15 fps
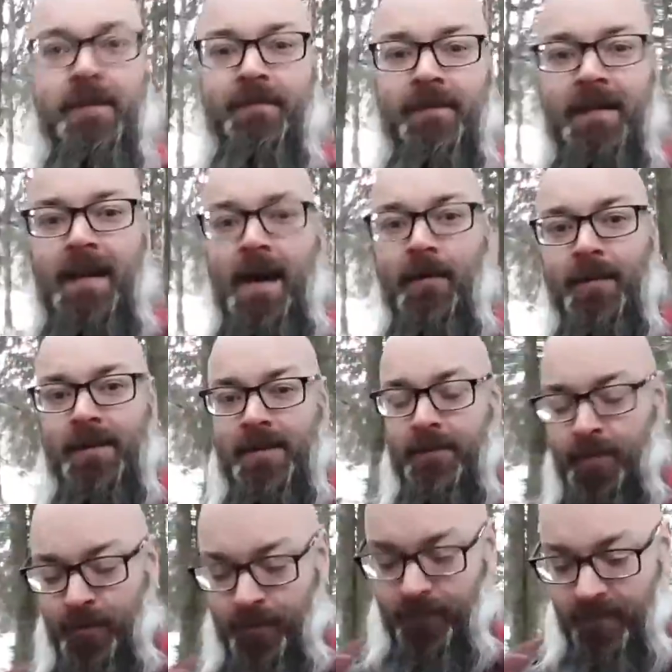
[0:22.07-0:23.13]
If now this
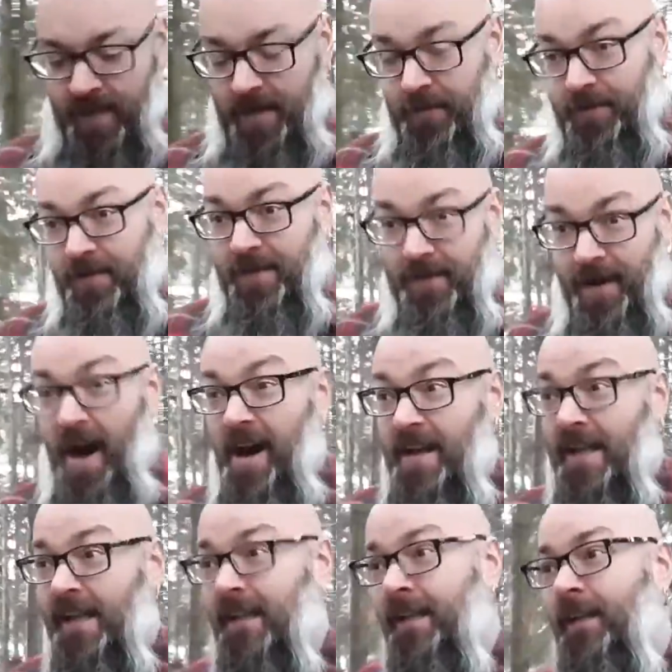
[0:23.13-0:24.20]
spruce were to die,
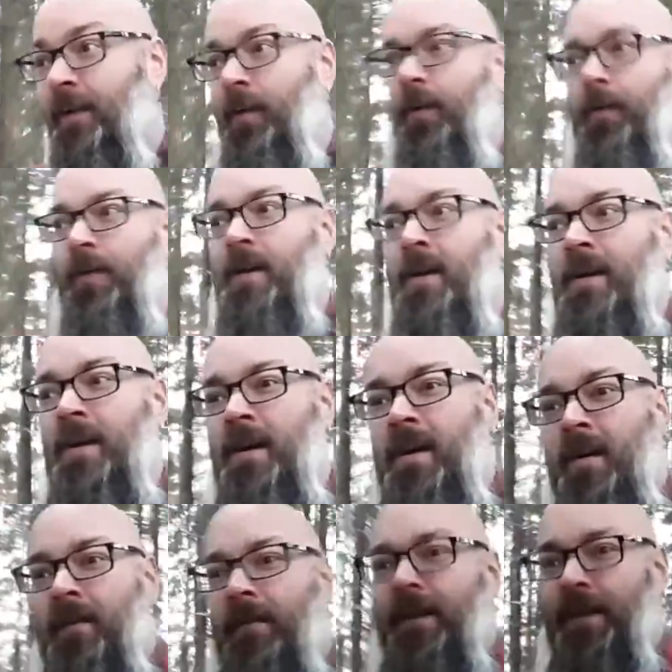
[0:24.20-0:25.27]
or
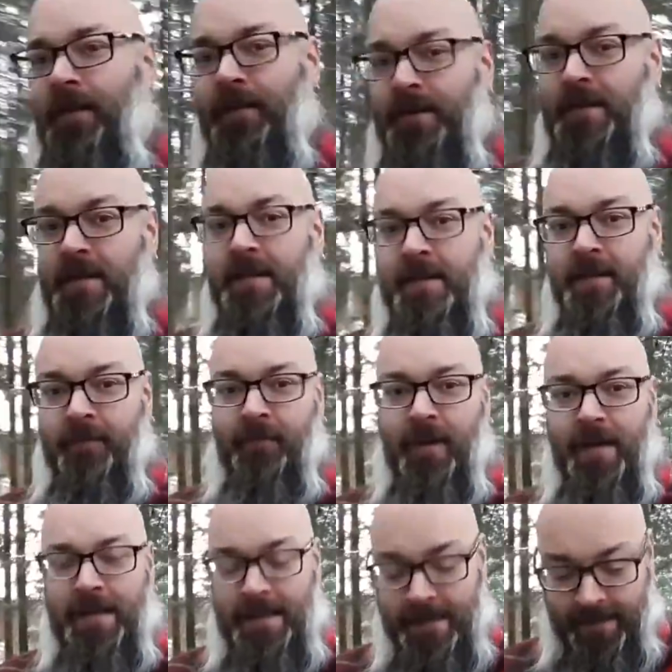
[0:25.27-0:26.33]
whether
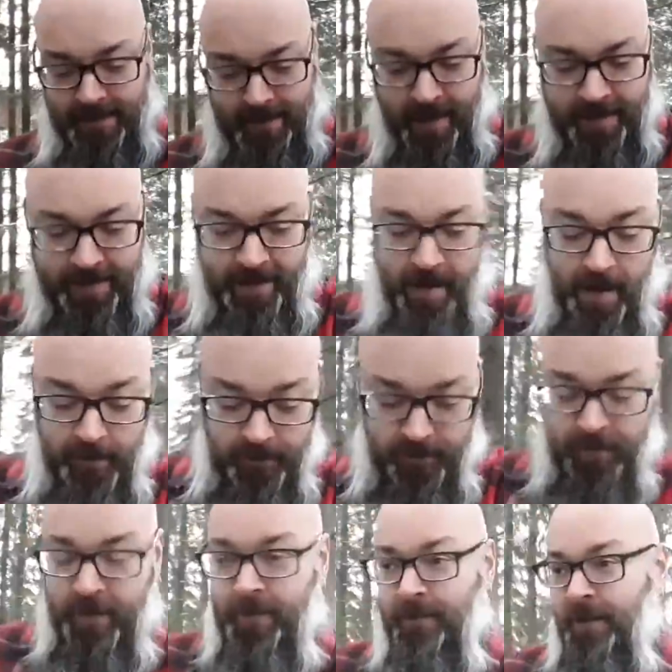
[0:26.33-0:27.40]
someone inside the house
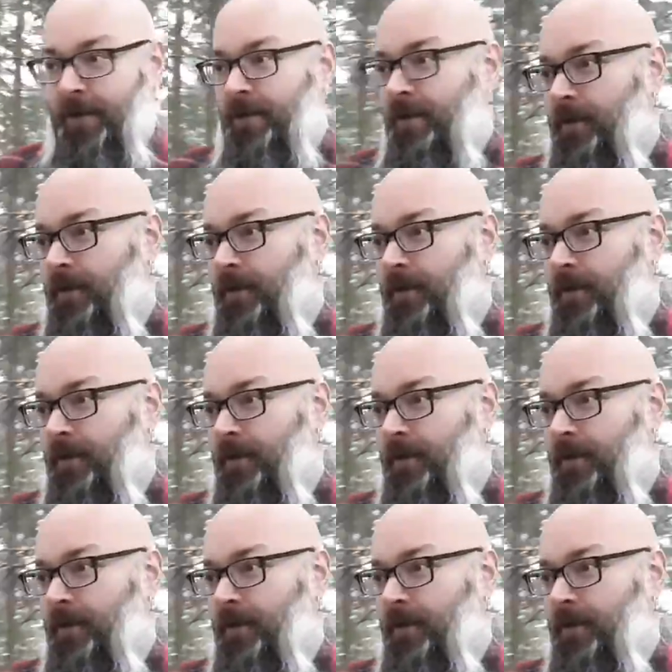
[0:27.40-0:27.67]
who uh,